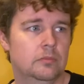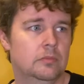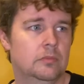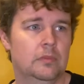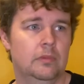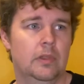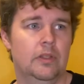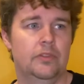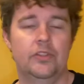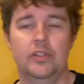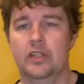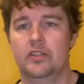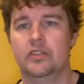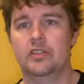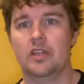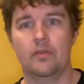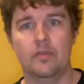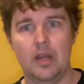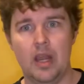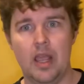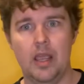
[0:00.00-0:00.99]
6,
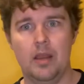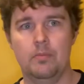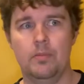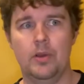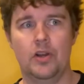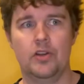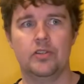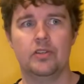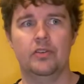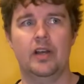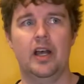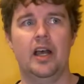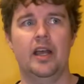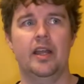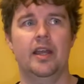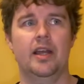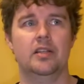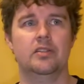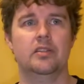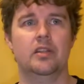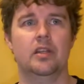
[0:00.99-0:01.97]
7, 8 pairs of
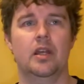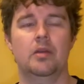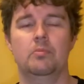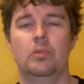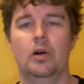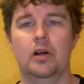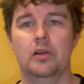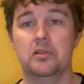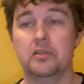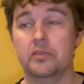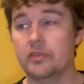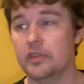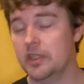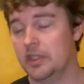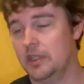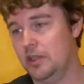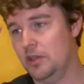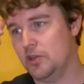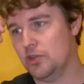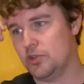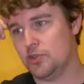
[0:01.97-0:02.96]
hi-hats that I bought over the
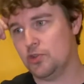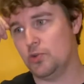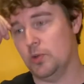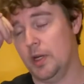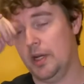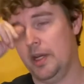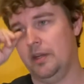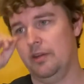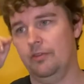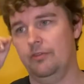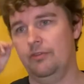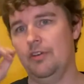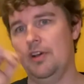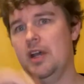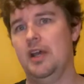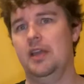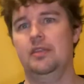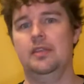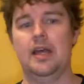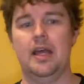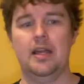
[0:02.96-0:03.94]
years trying to
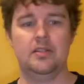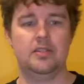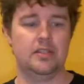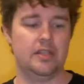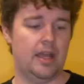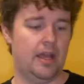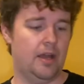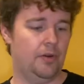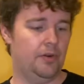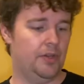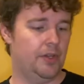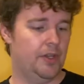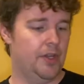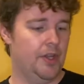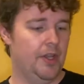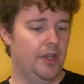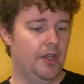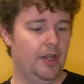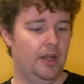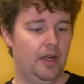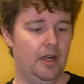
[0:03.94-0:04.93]
find that sound.
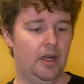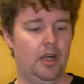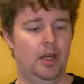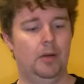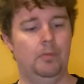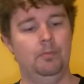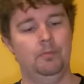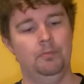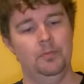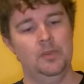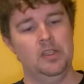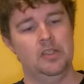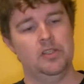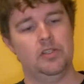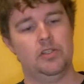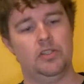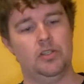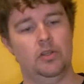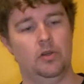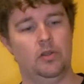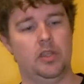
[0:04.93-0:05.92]

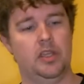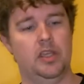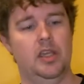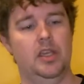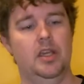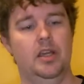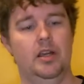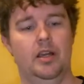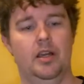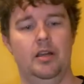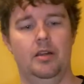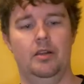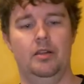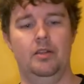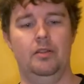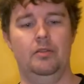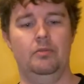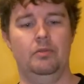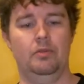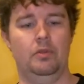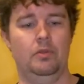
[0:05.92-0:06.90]
So
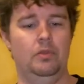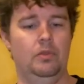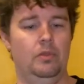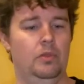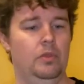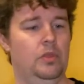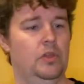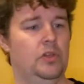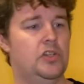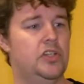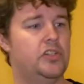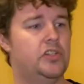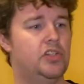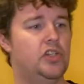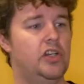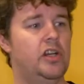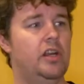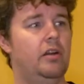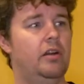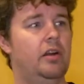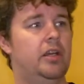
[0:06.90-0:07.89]
they're just
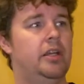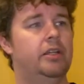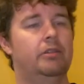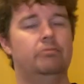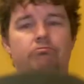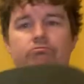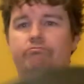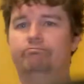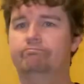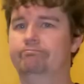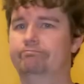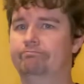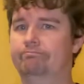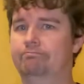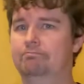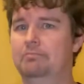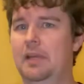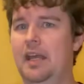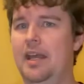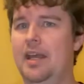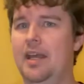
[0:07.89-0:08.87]
generic
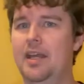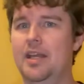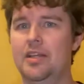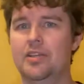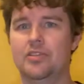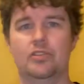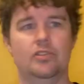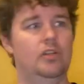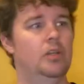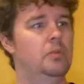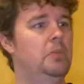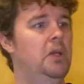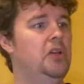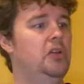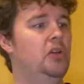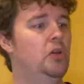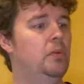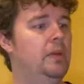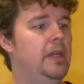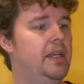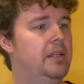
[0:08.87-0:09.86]
A's, could be
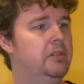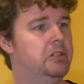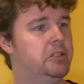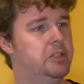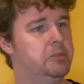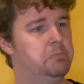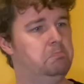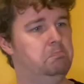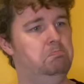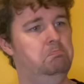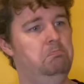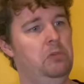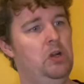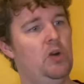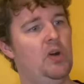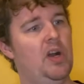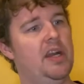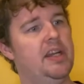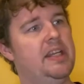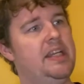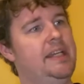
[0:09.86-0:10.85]
new beats, no
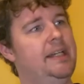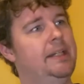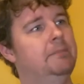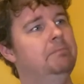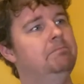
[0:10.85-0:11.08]
idea.